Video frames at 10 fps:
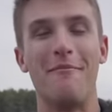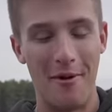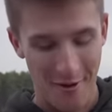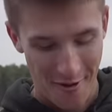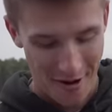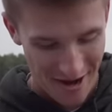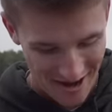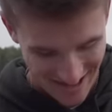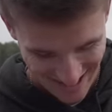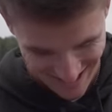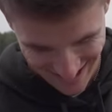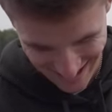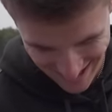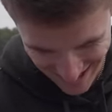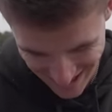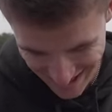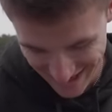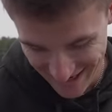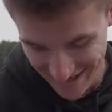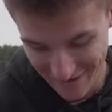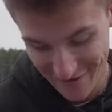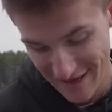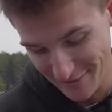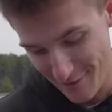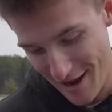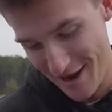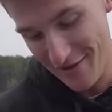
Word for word: boy. Dude, that's wild.